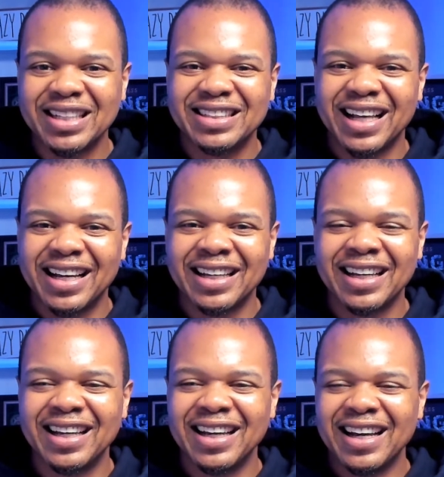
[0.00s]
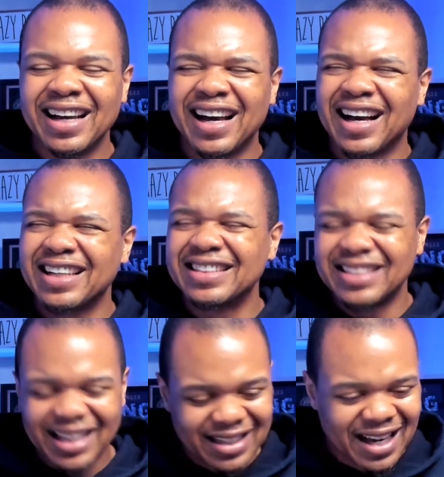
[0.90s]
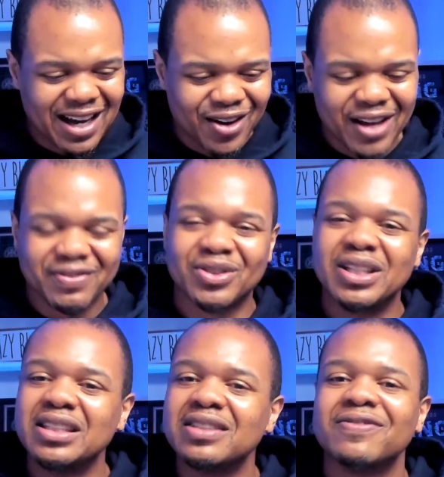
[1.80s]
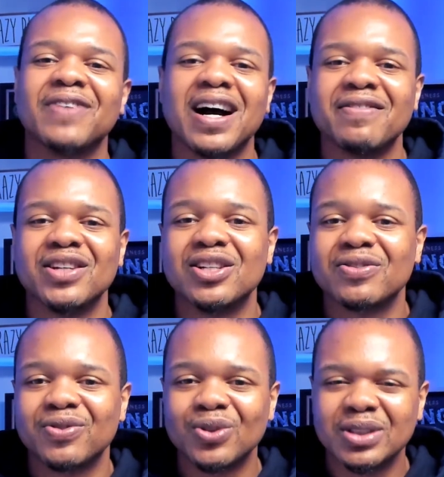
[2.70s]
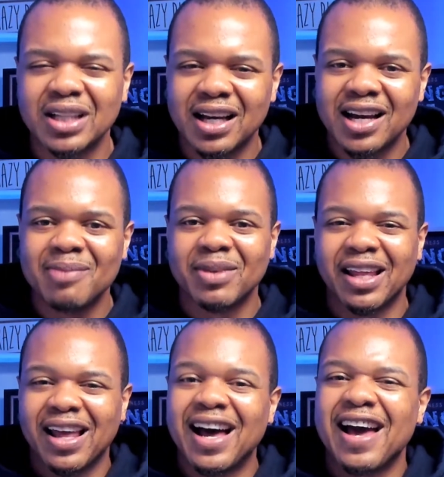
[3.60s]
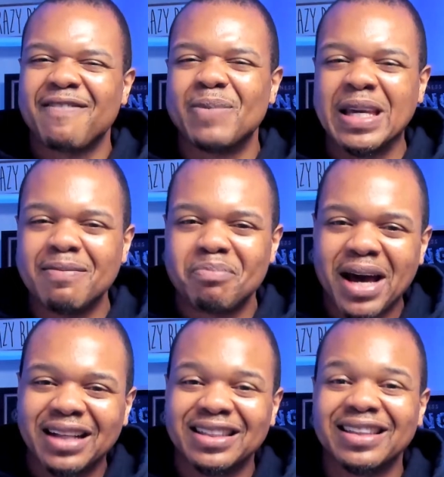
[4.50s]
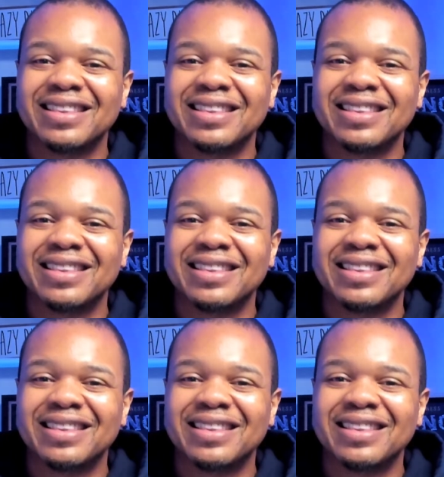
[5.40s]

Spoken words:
like I can say now after teaching 5 years full time that I have impacted